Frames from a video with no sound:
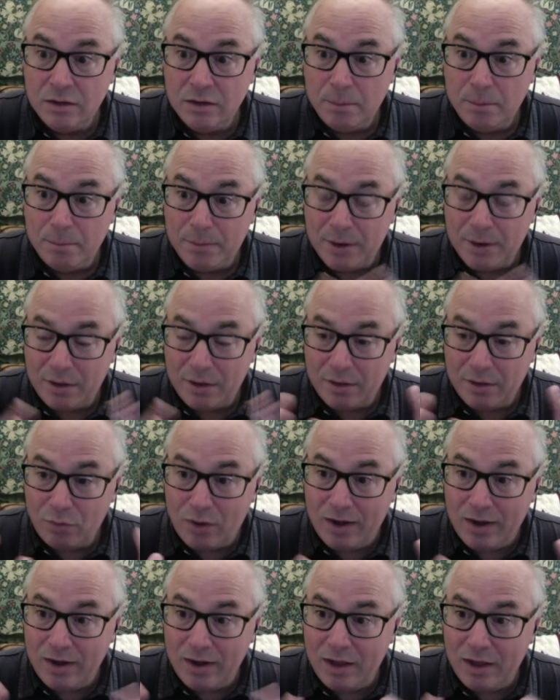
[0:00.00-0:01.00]
But
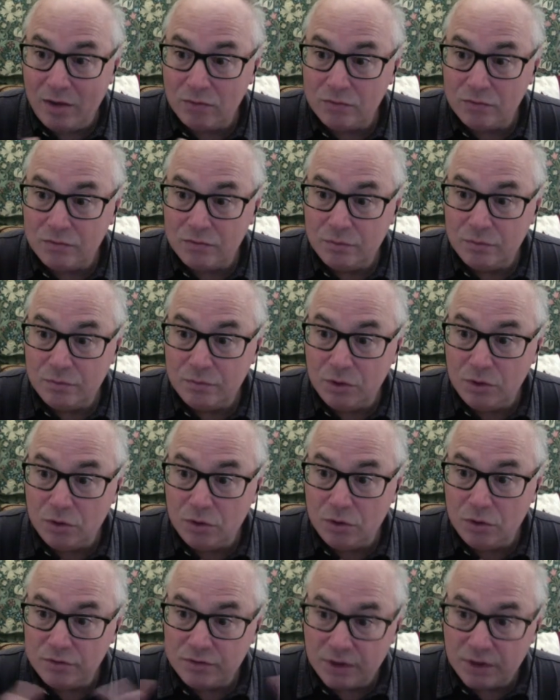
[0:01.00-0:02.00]
right now, to be
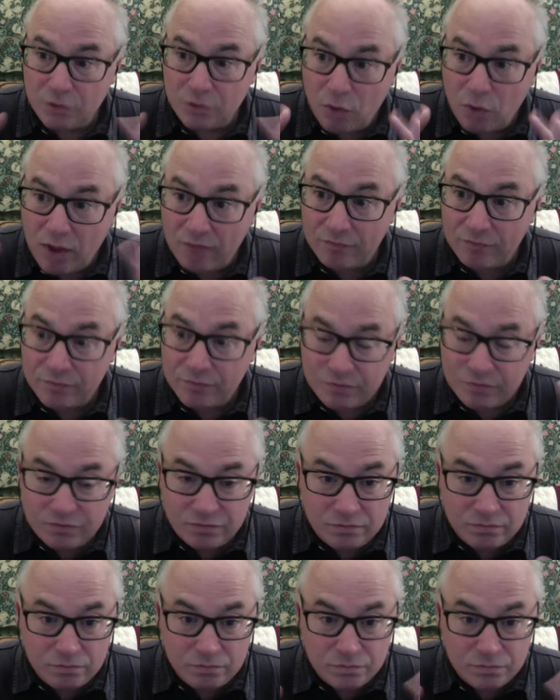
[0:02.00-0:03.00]
honest, I don't have
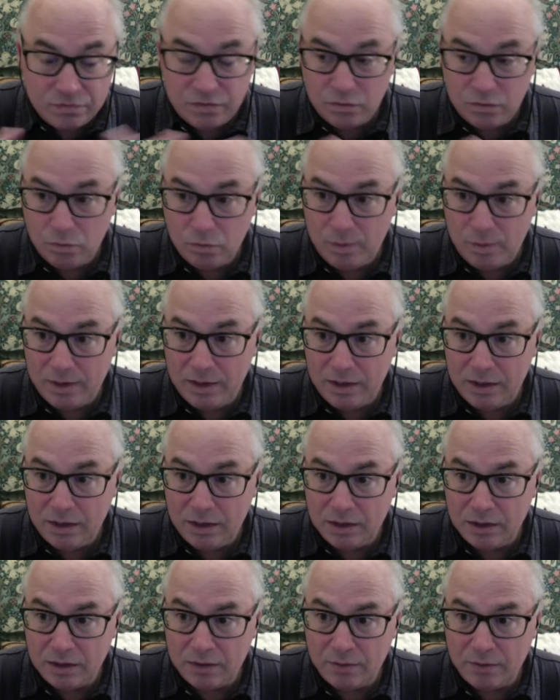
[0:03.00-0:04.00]
too many
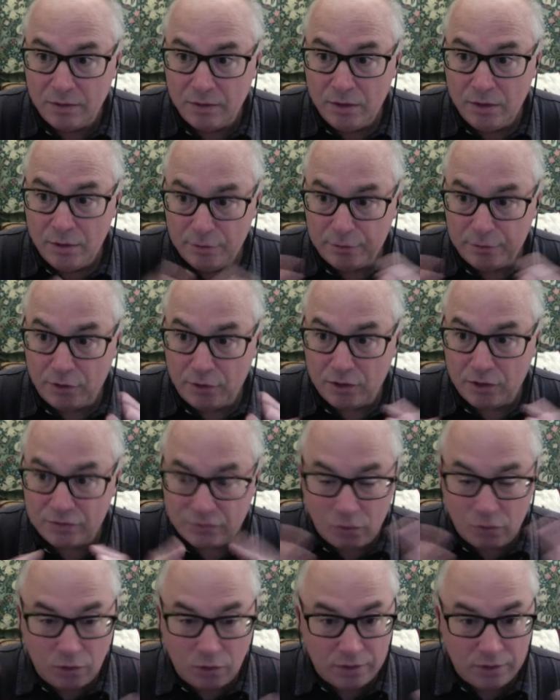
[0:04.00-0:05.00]
uh, thoughts
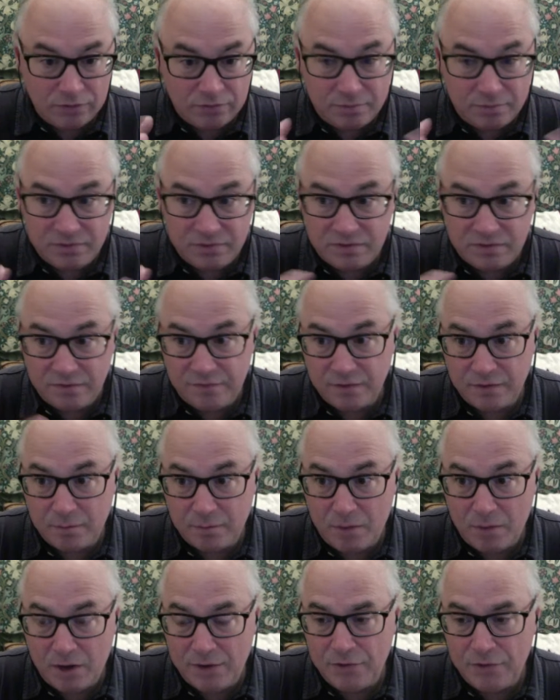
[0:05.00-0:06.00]
on specific
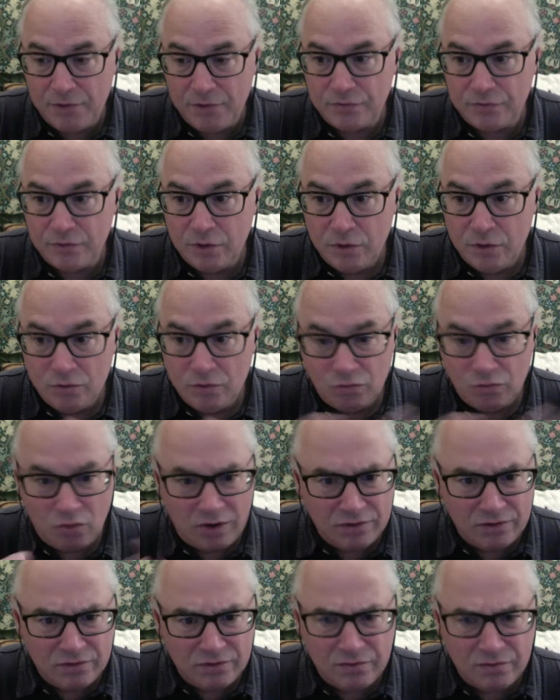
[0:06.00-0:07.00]
miners.
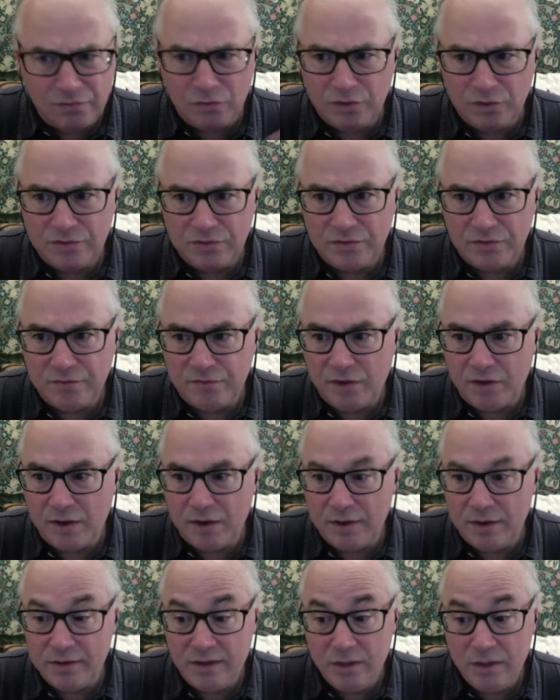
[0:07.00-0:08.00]
Try to
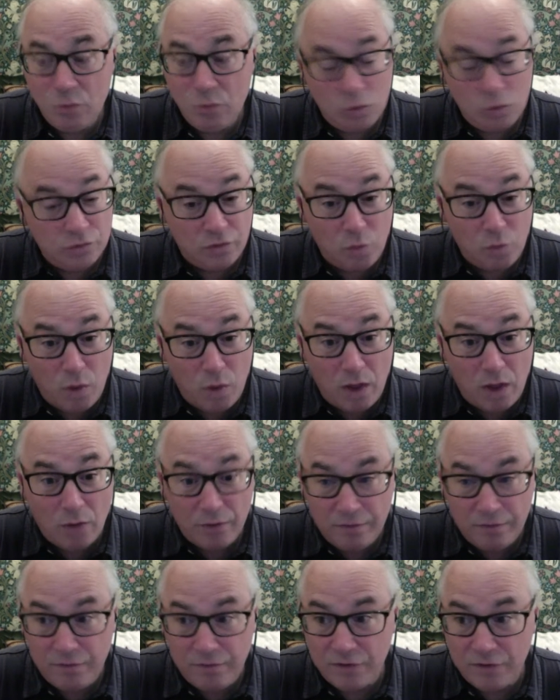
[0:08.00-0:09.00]
diversify. They will do well
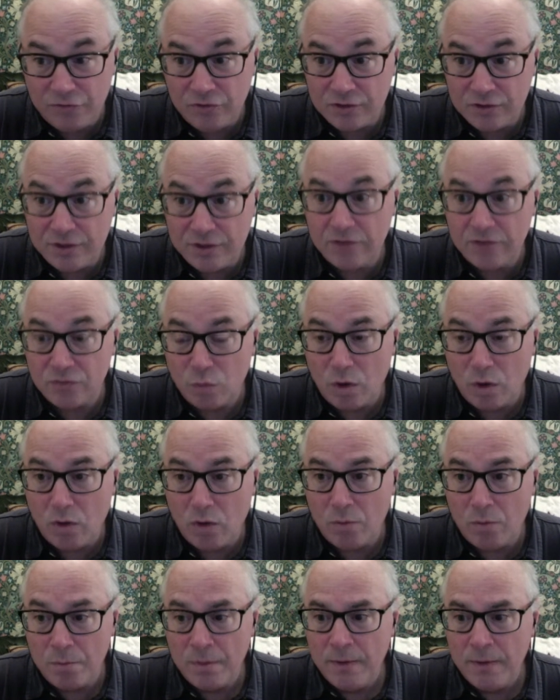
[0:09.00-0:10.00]
eventually as
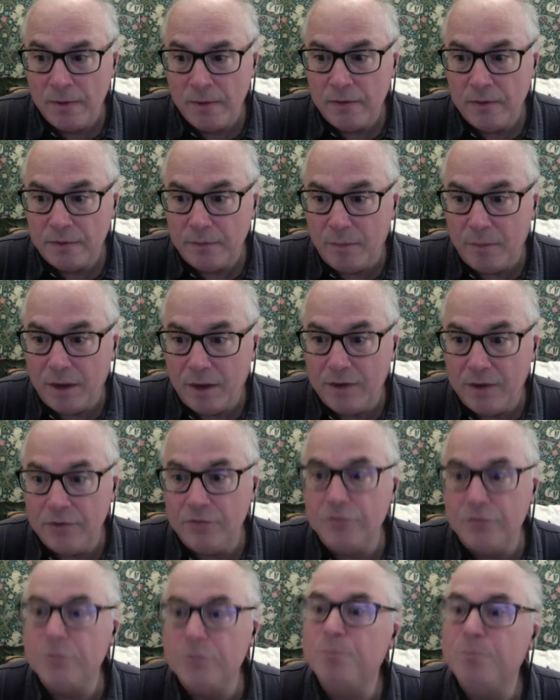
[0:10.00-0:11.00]
well, the miners.